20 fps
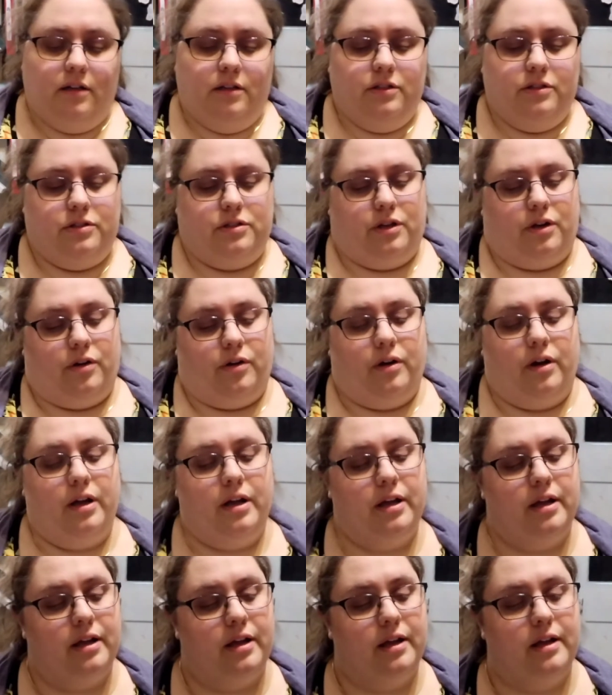So,
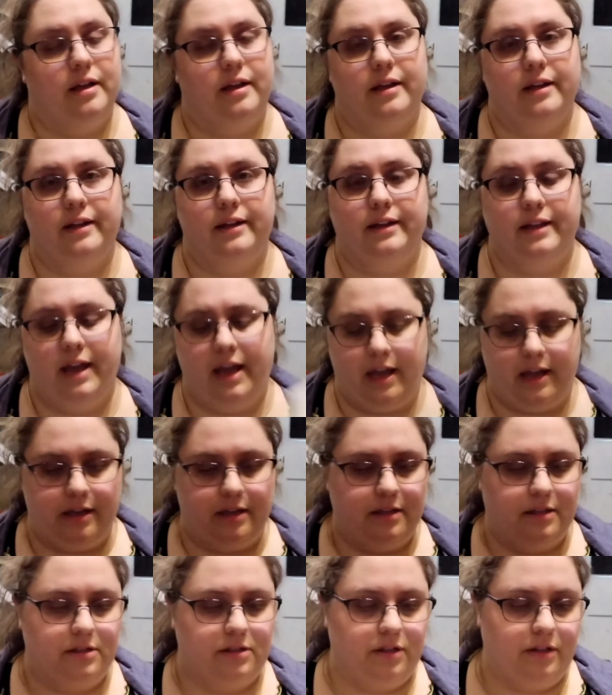yeah.
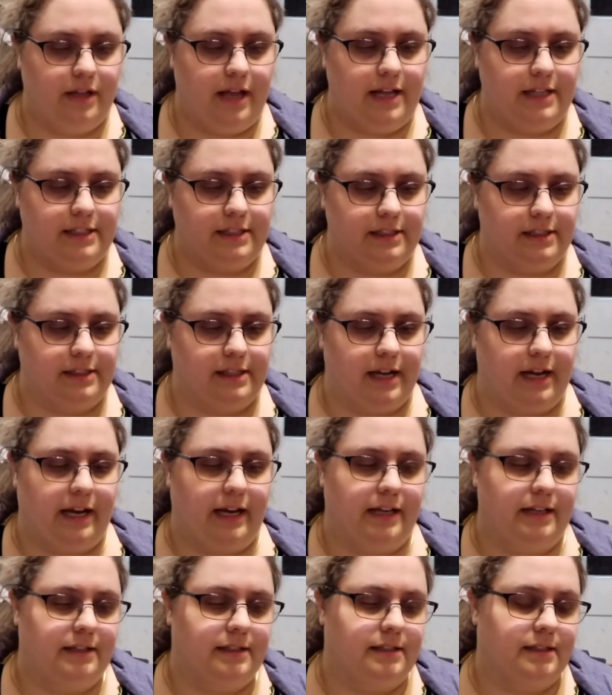So that's the
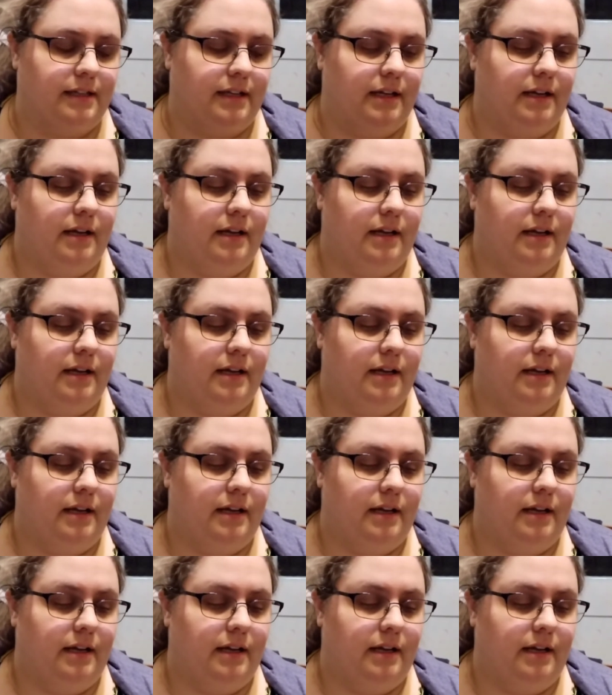science.